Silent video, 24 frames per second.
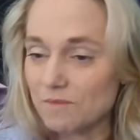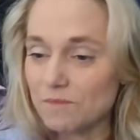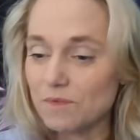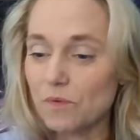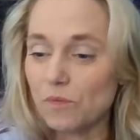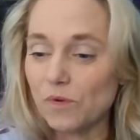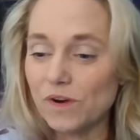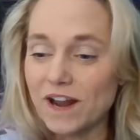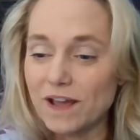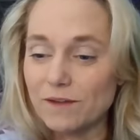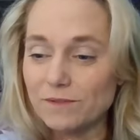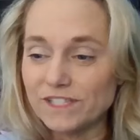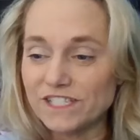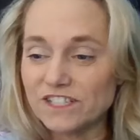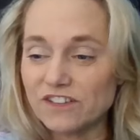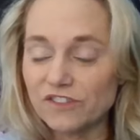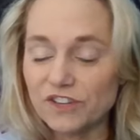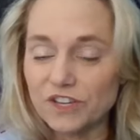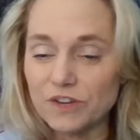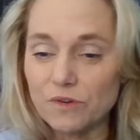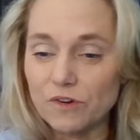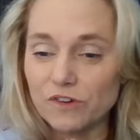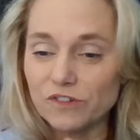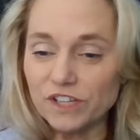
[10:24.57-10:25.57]
When I was
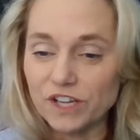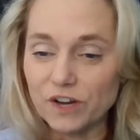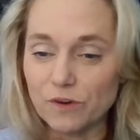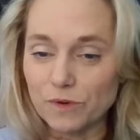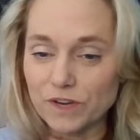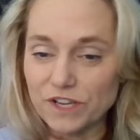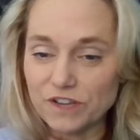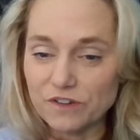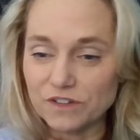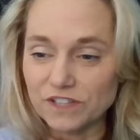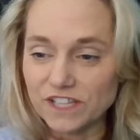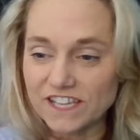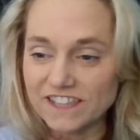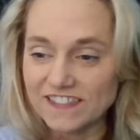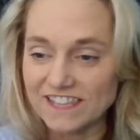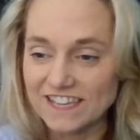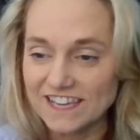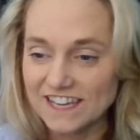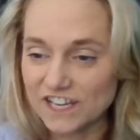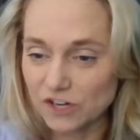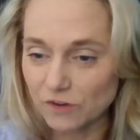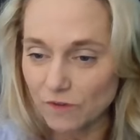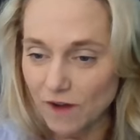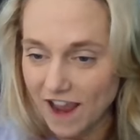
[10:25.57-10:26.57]
telling you earlier, when you click the
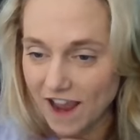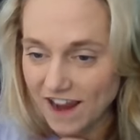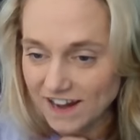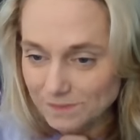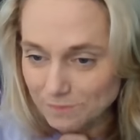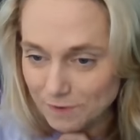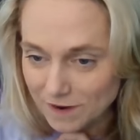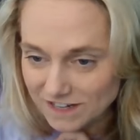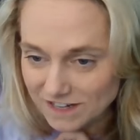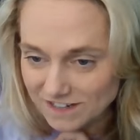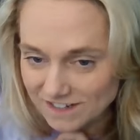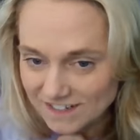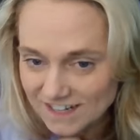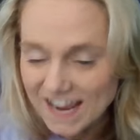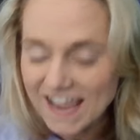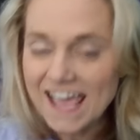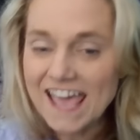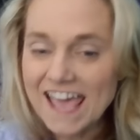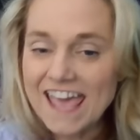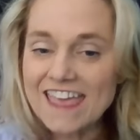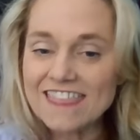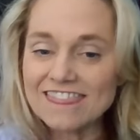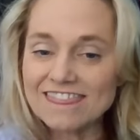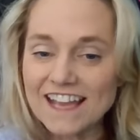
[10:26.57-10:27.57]
interact button,
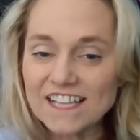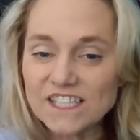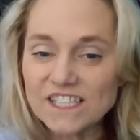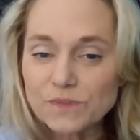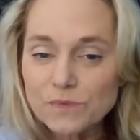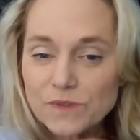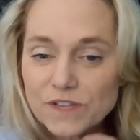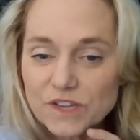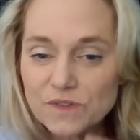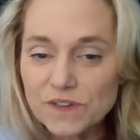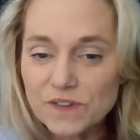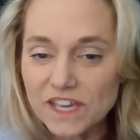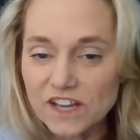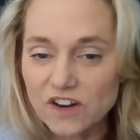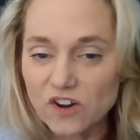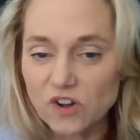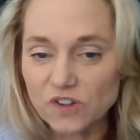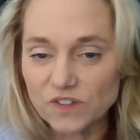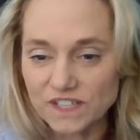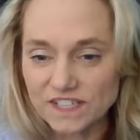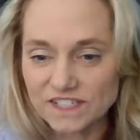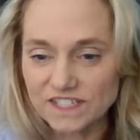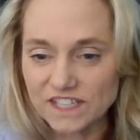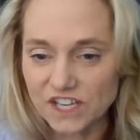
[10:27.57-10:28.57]
that's when you get all
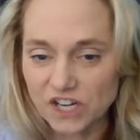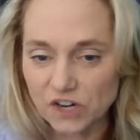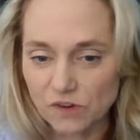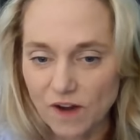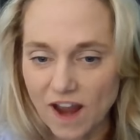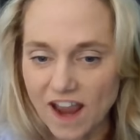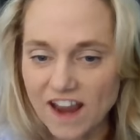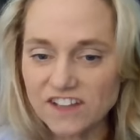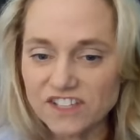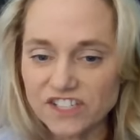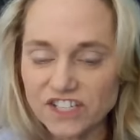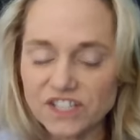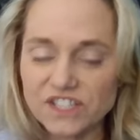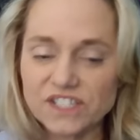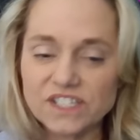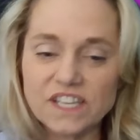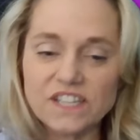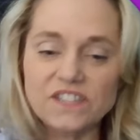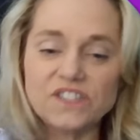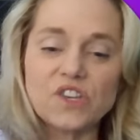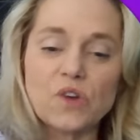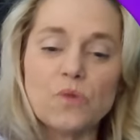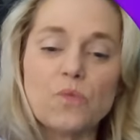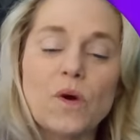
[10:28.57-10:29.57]
these interactions.
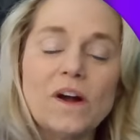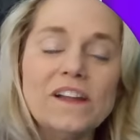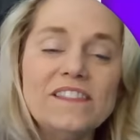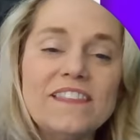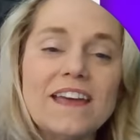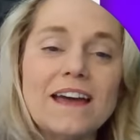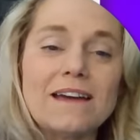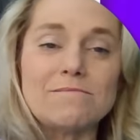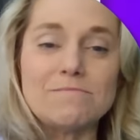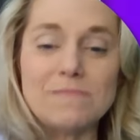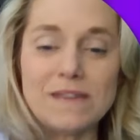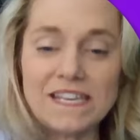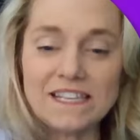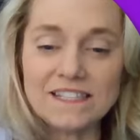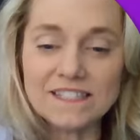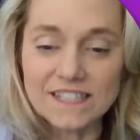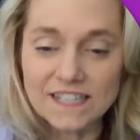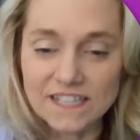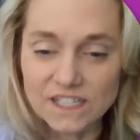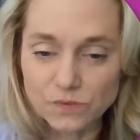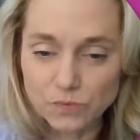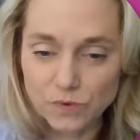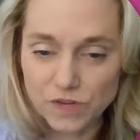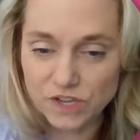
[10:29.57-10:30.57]
And so what that means
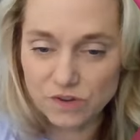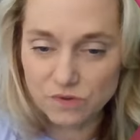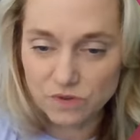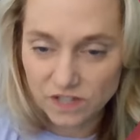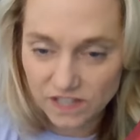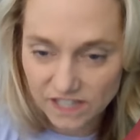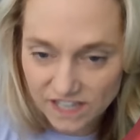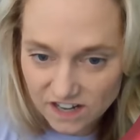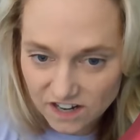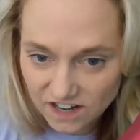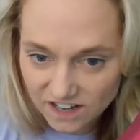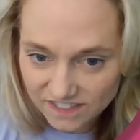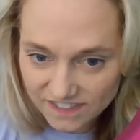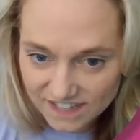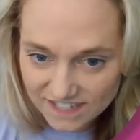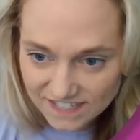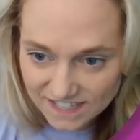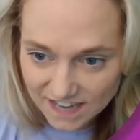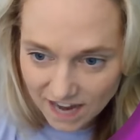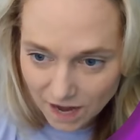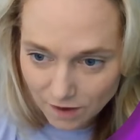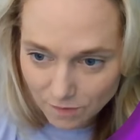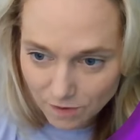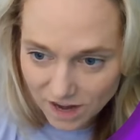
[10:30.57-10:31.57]
is when you click on this
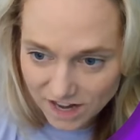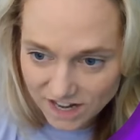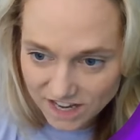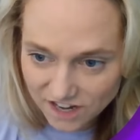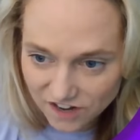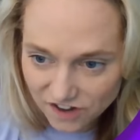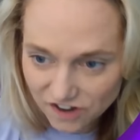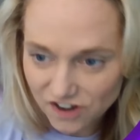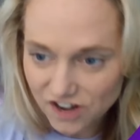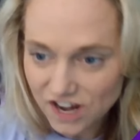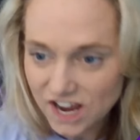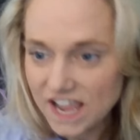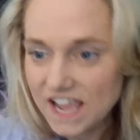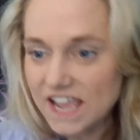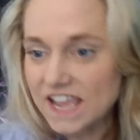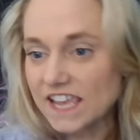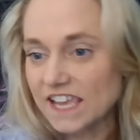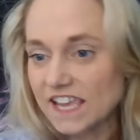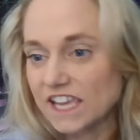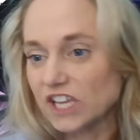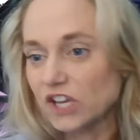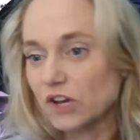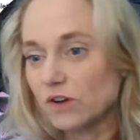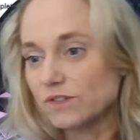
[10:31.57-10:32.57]
guy right here,
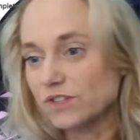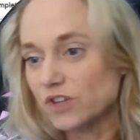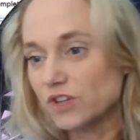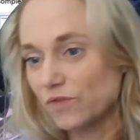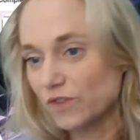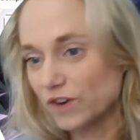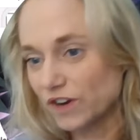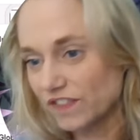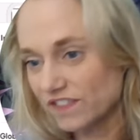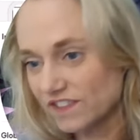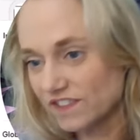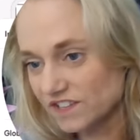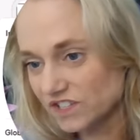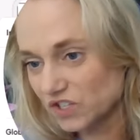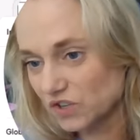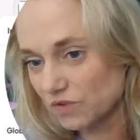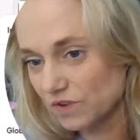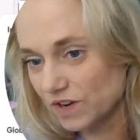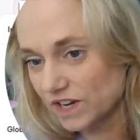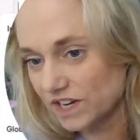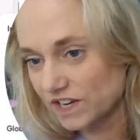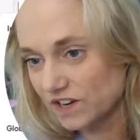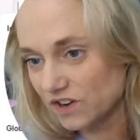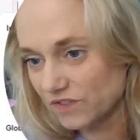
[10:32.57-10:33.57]
it goes over to this
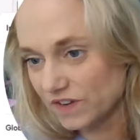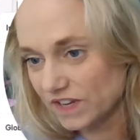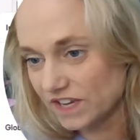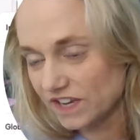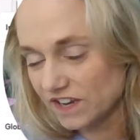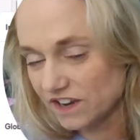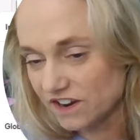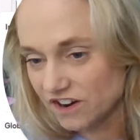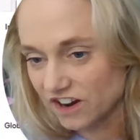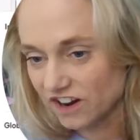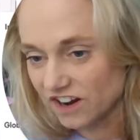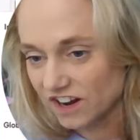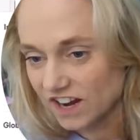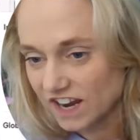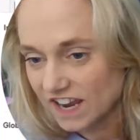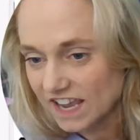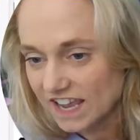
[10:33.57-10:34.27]
screen over here.